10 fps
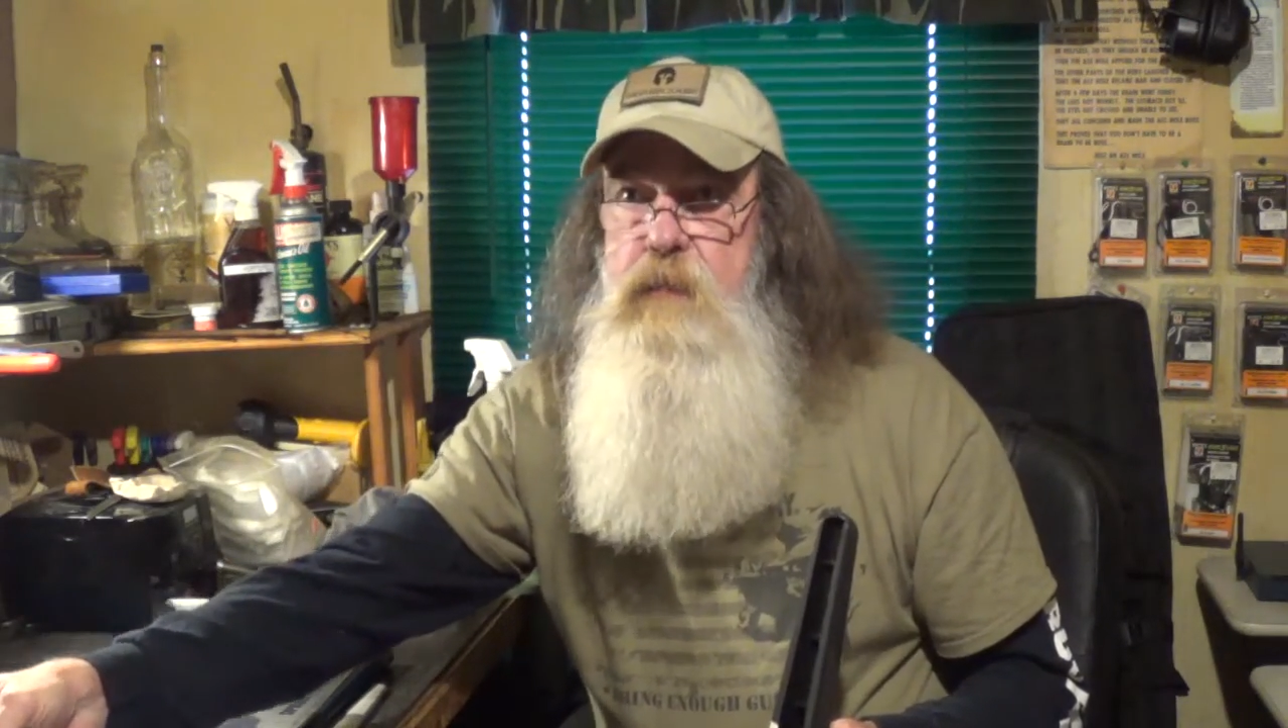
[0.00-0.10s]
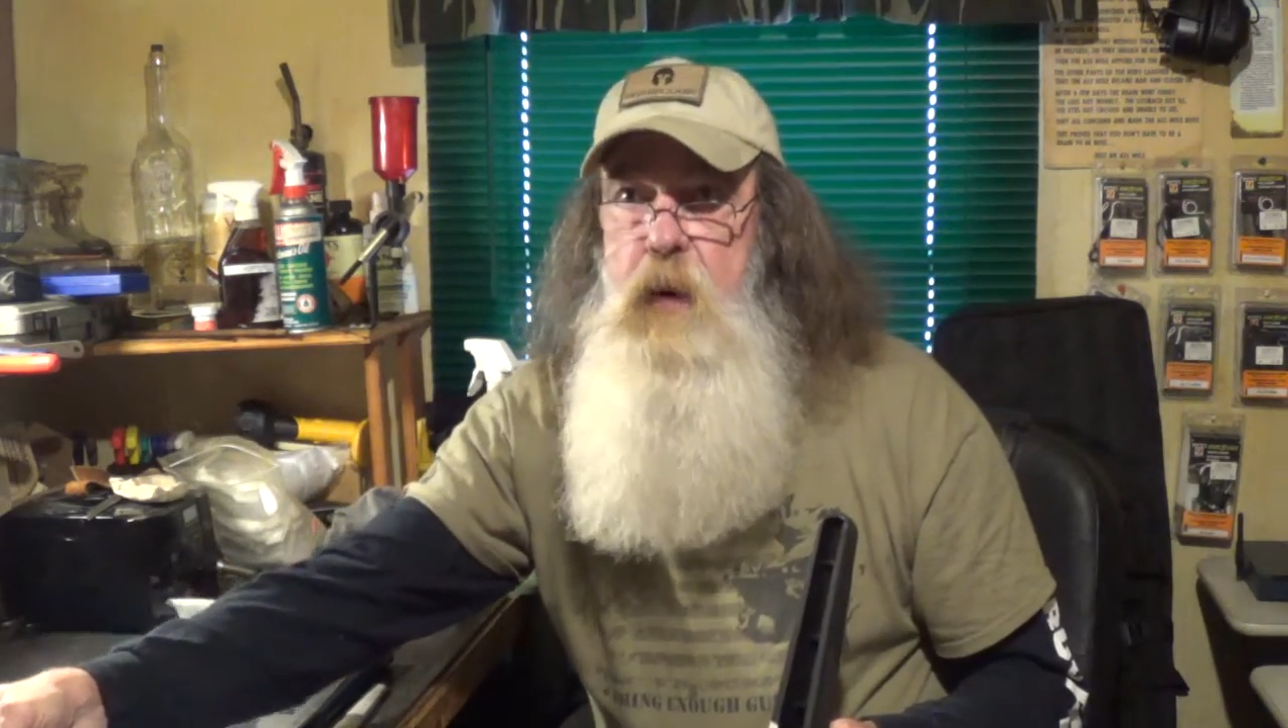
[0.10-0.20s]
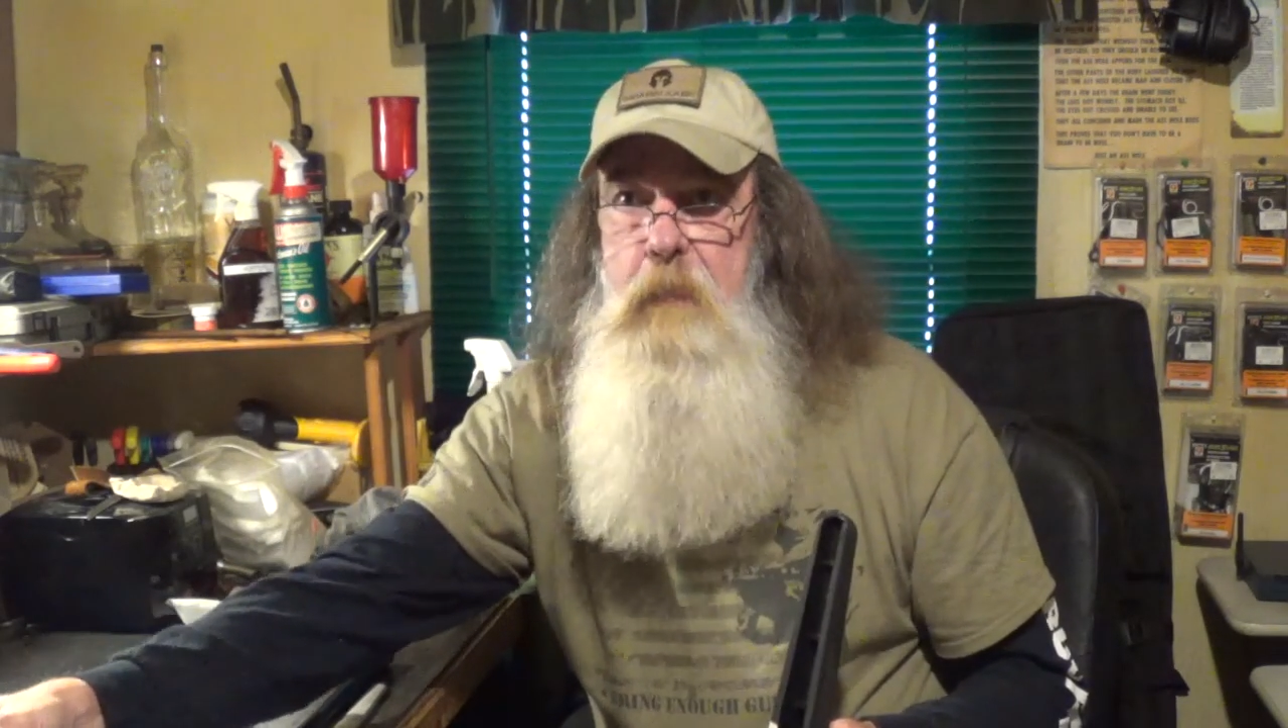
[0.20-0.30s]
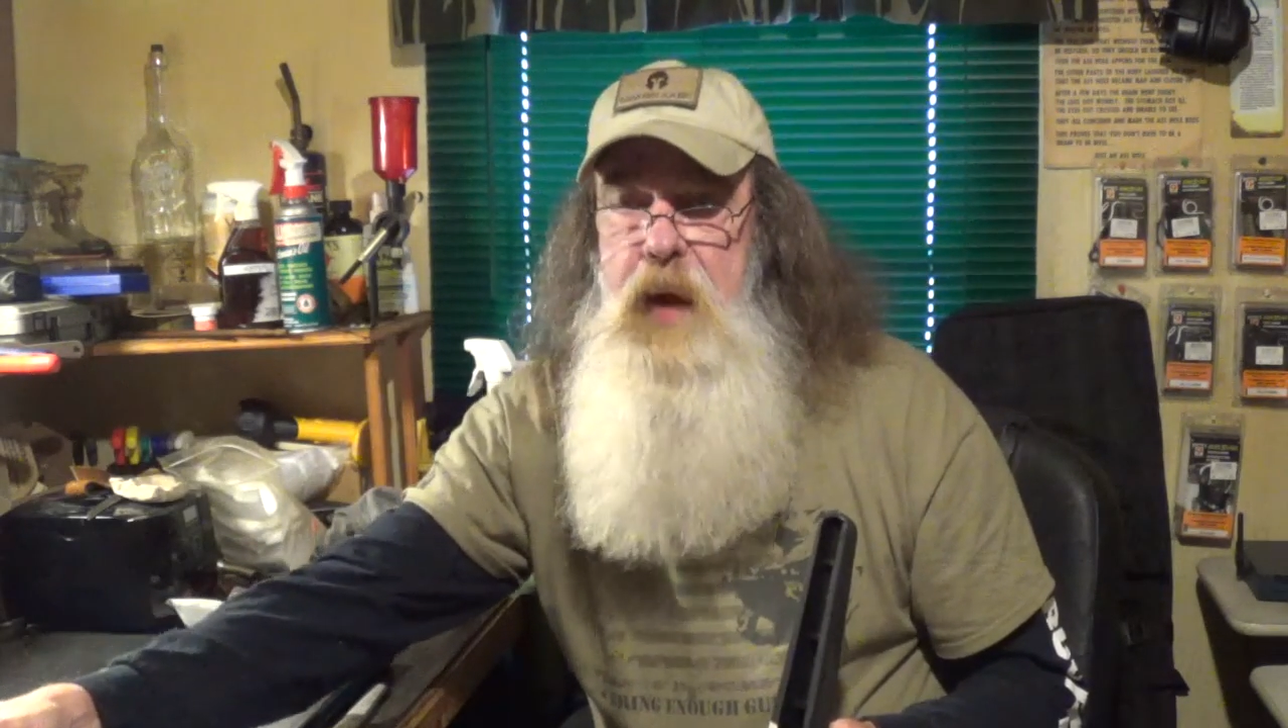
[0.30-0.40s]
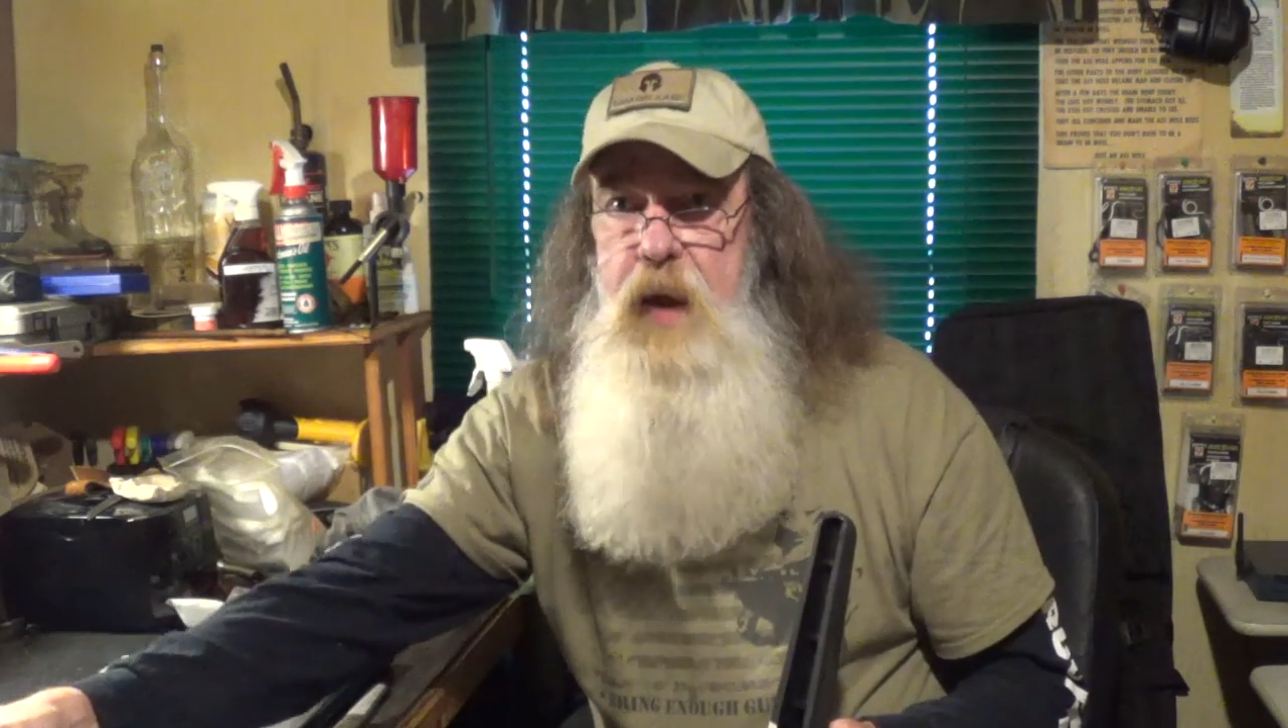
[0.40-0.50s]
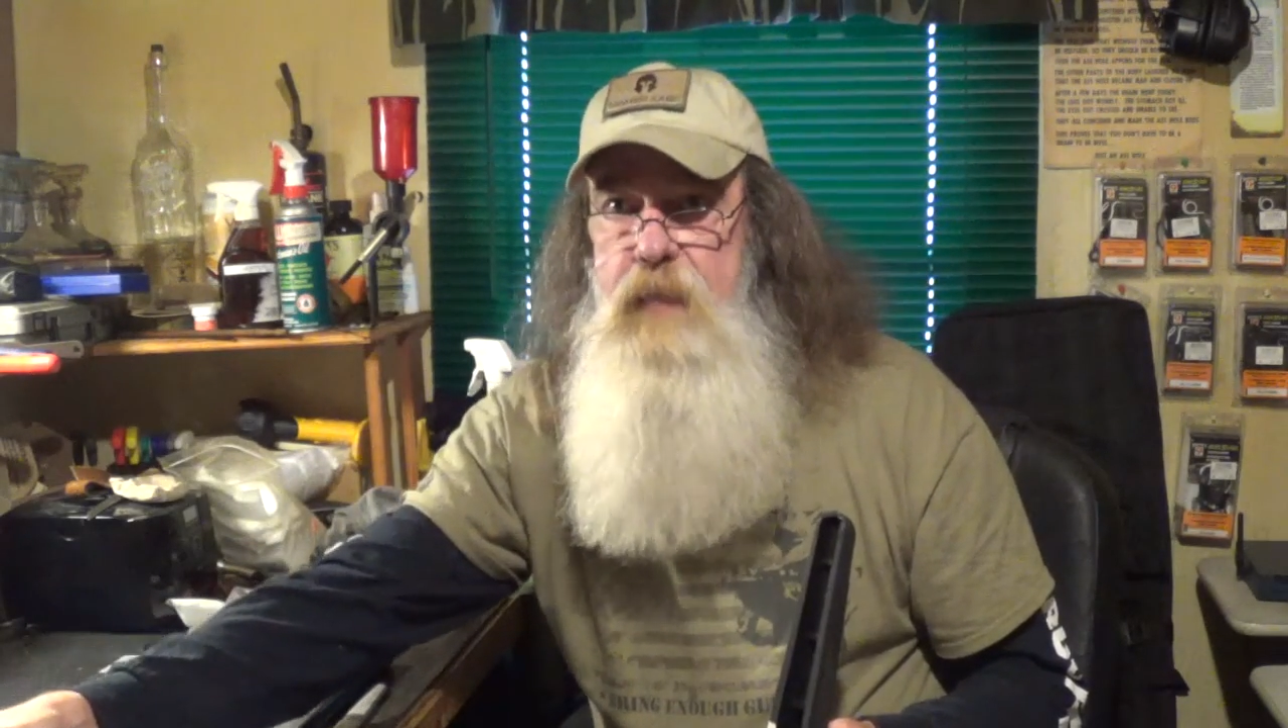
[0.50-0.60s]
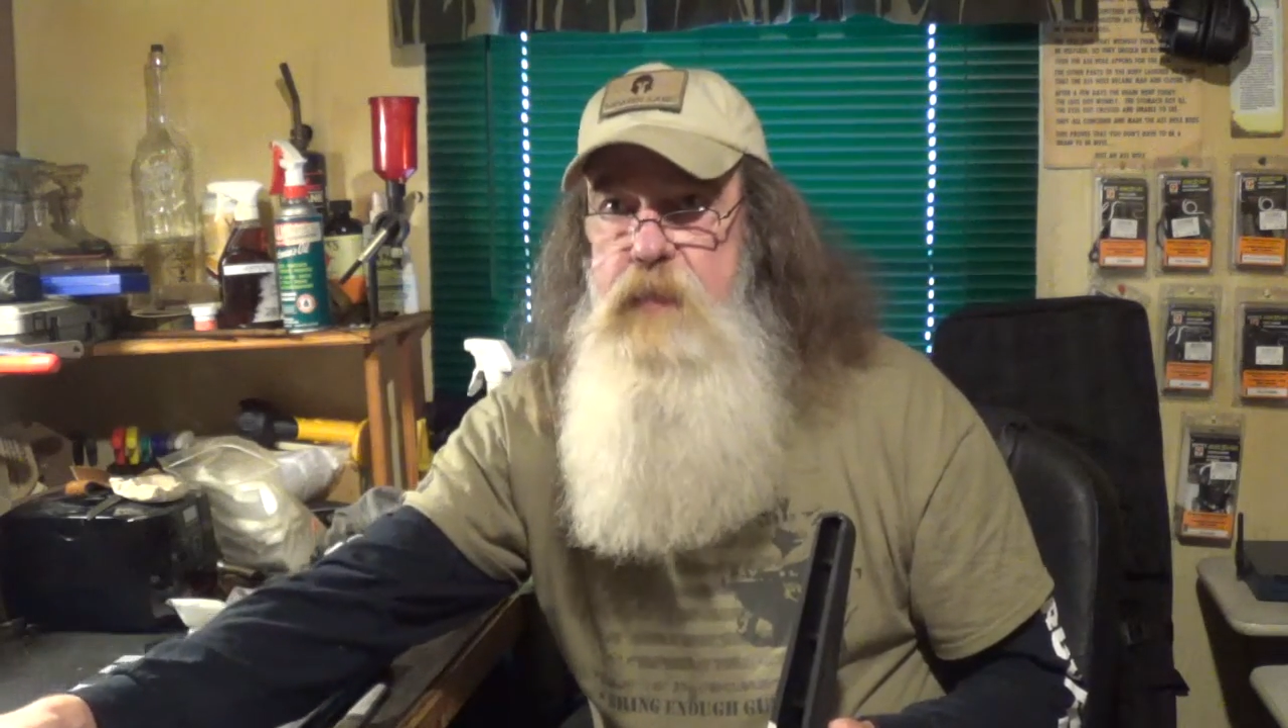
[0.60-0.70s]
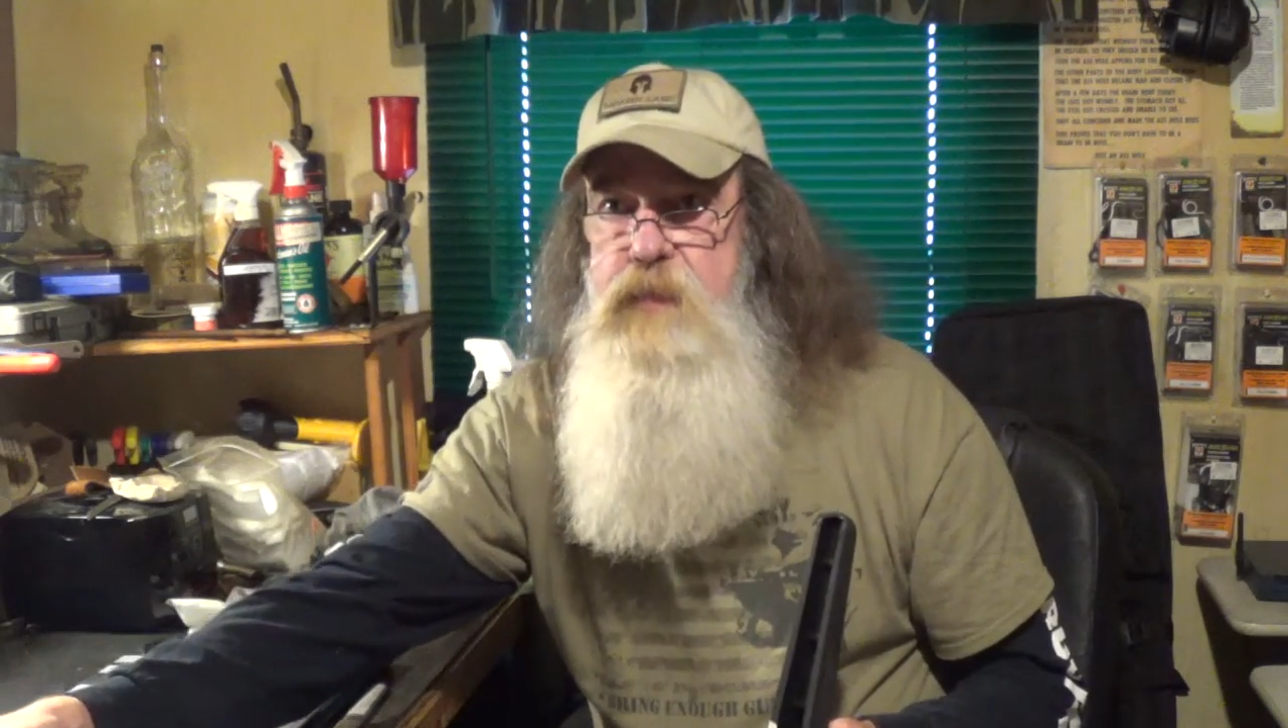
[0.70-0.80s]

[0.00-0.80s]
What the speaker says: my math is